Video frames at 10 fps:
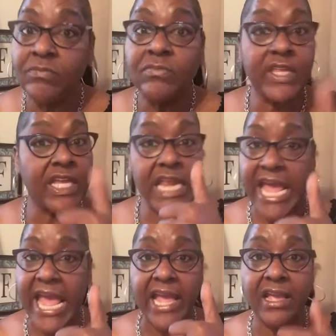then
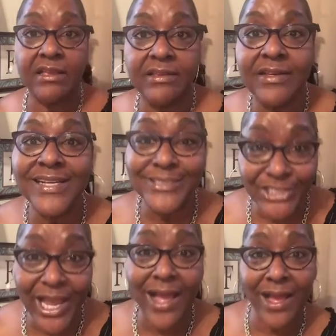hey, good
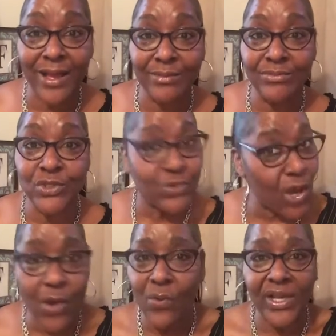job. You
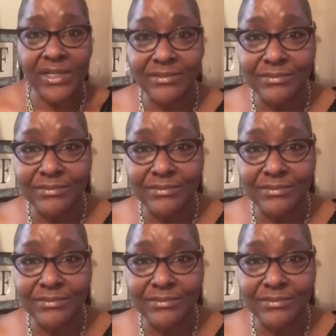going.